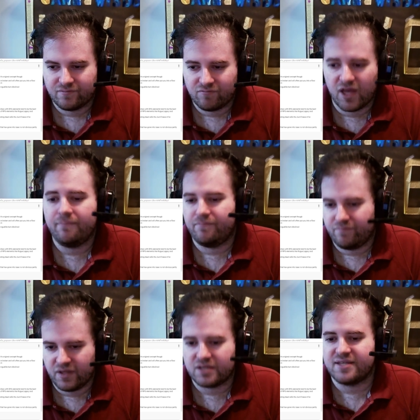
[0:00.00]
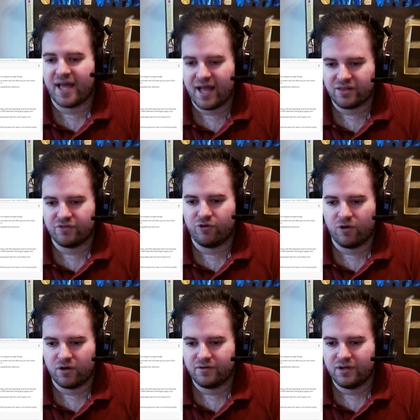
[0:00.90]
Yep, exactly,
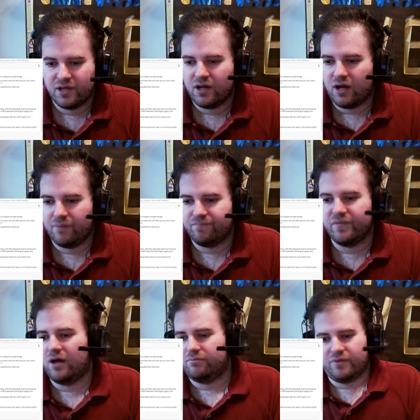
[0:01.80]
Foreign. I'll,